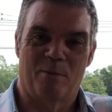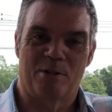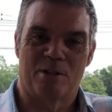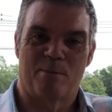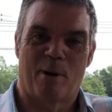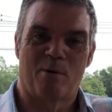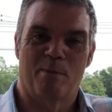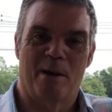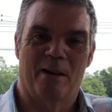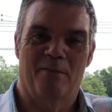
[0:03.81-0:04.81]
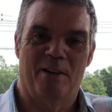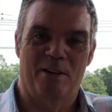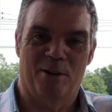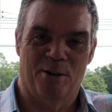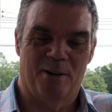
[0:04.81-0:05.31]
I'm just about to make a
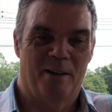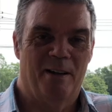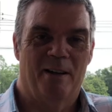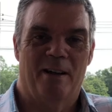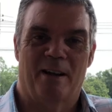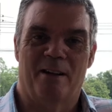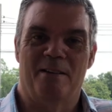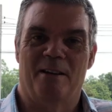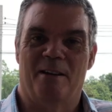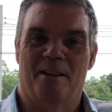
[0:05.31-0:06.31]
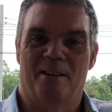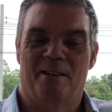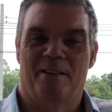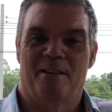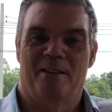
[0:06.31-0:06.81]
video, and
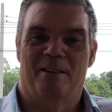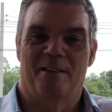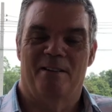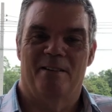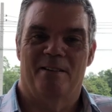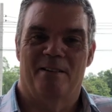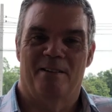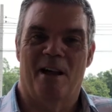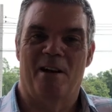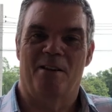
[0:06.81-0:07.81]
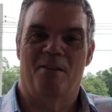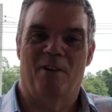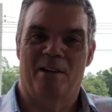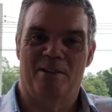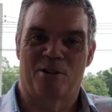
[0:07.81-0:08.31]
the head of the
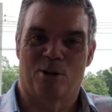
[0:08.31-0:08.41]
village